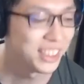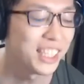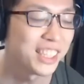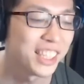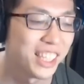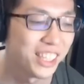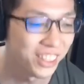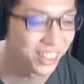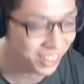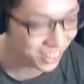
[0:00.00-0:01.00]
Does that
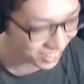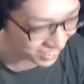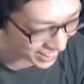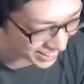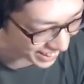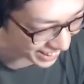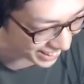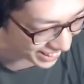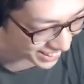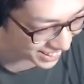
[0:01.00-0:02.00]
kill?
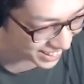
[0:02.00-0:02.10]
Wow.